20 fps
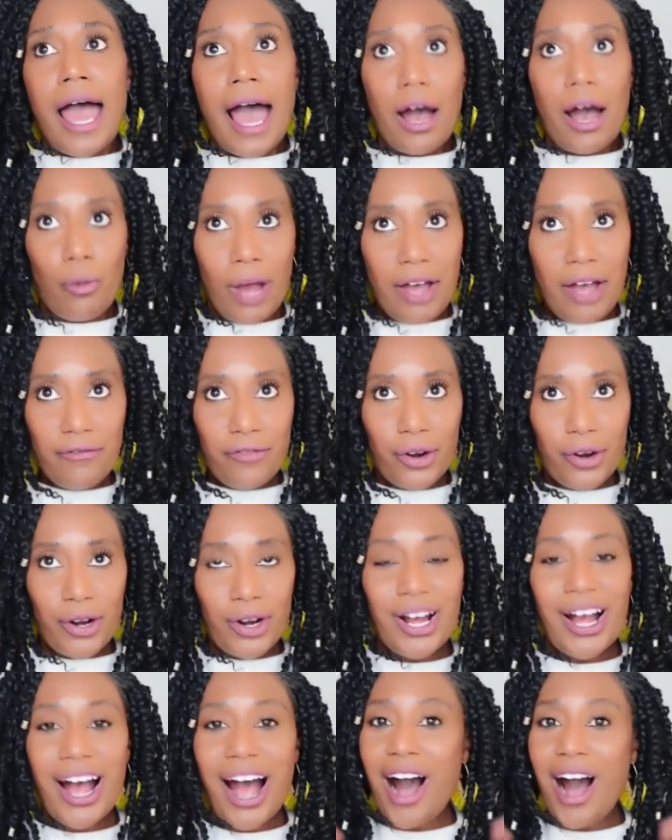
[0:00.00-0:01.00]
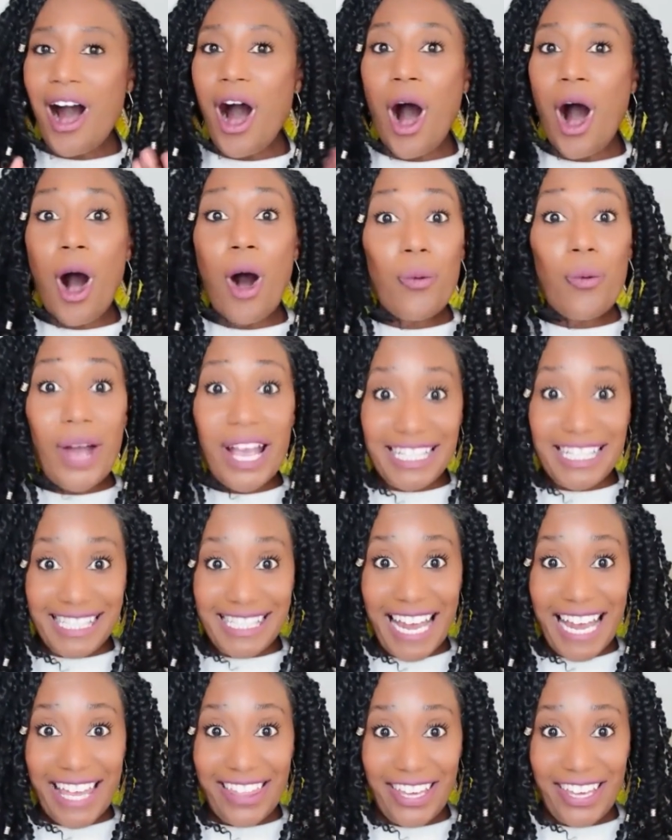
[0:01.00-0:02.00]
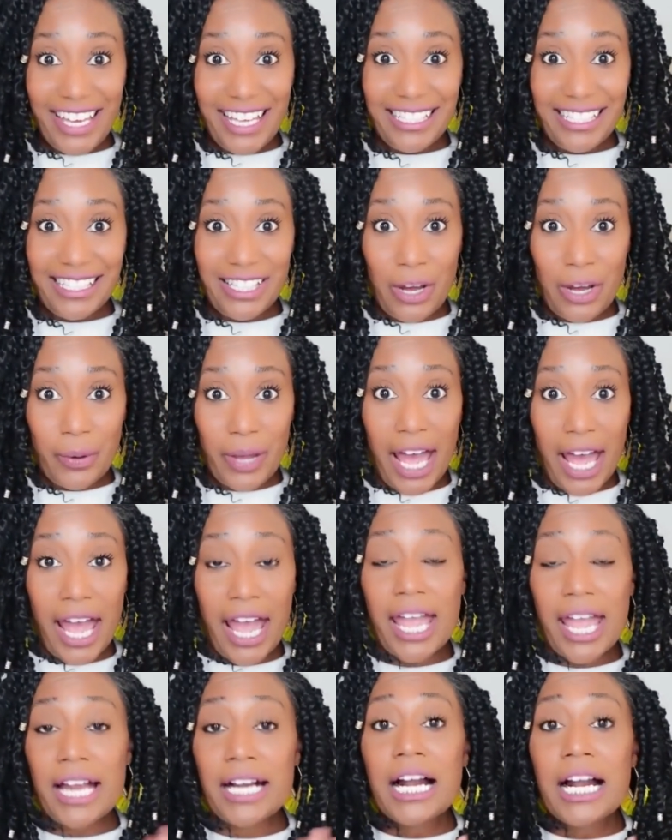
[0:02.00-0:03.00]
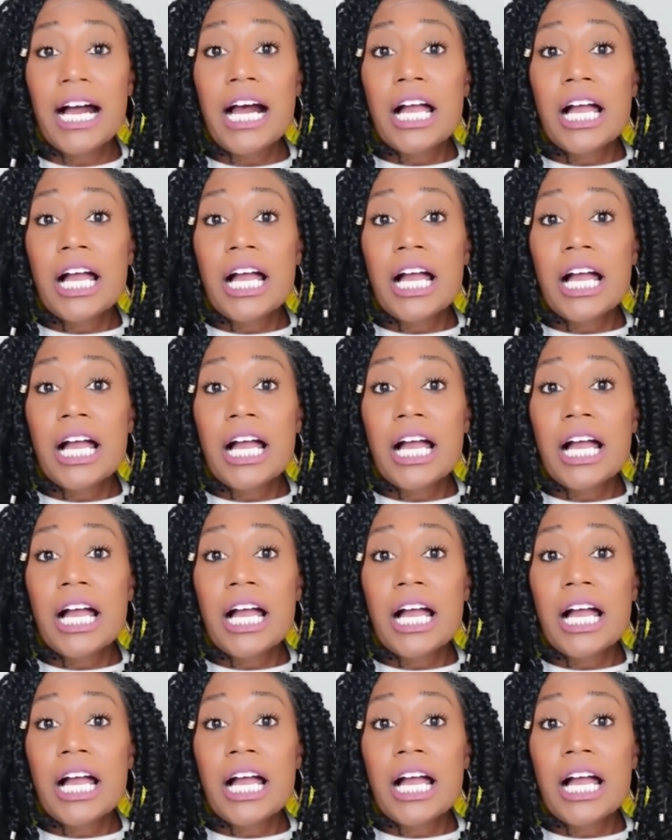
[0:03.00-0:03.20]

However, I always say this, okay?